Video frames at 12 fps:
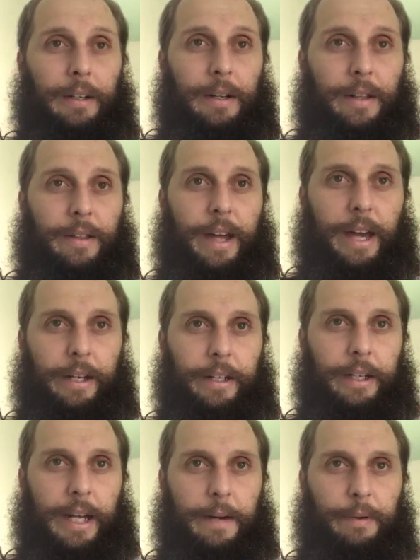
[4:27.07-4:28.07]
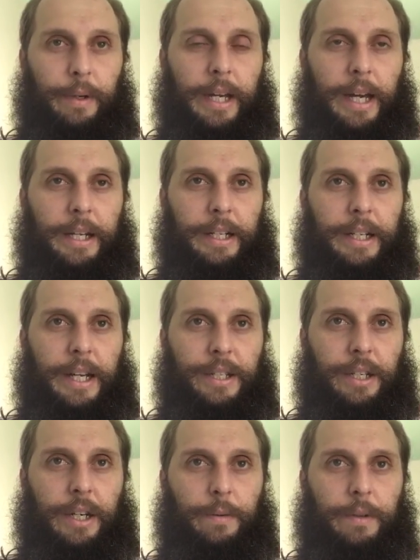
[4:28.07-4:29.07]
Then
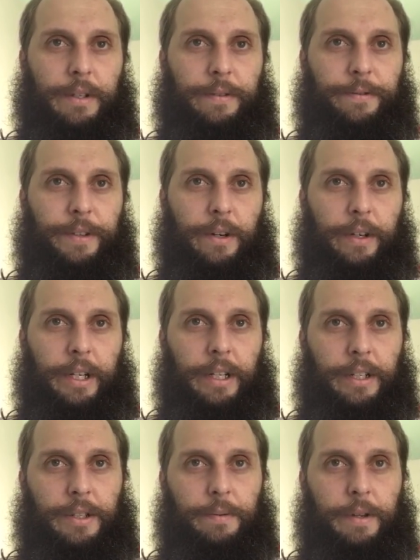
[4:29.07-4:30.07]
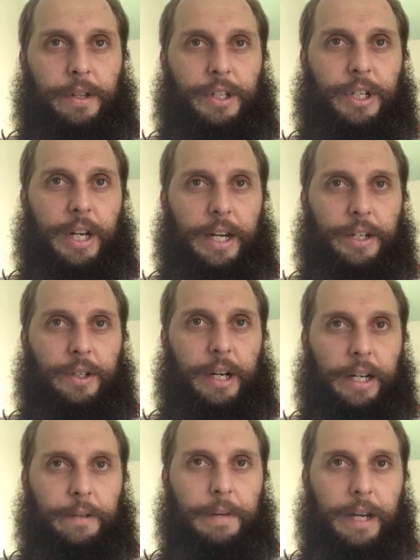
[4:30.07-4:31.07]
Nebuchadnezzar was furious with
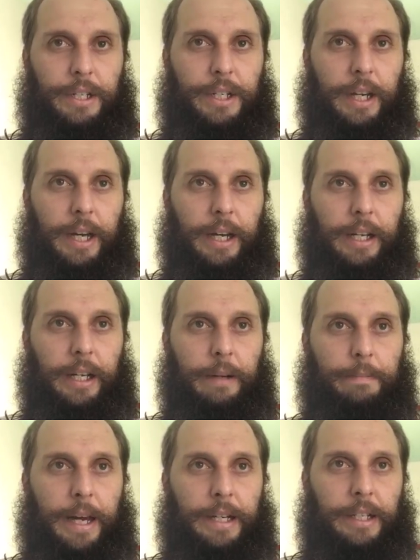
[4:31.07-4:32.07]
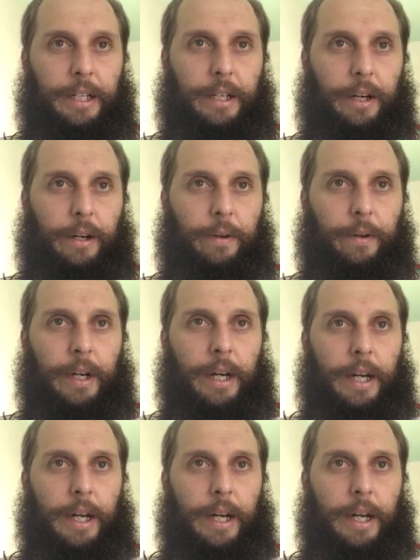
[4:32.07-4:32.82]
Shadrach, Meshach, and Abednego,